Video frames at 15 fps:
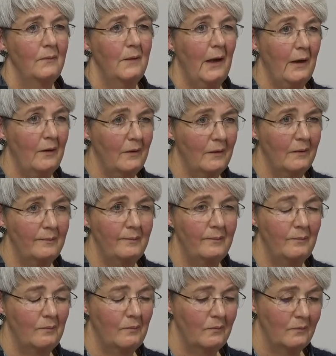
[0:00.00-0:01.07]
Yes.
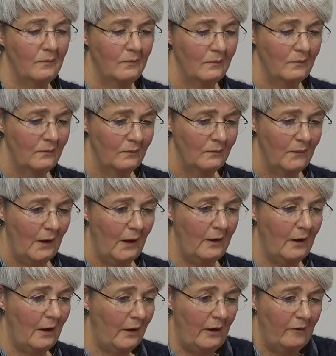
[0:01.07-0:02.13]

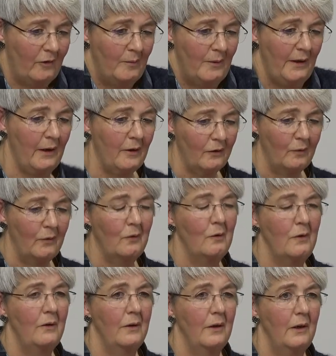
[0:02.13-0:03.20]
And everybody else was
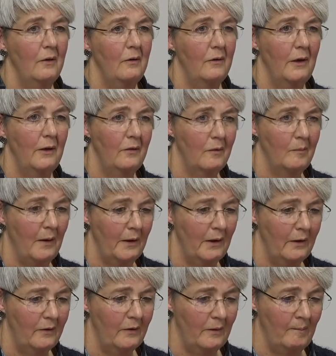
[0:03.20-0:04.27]
going to the hairdresser by that time.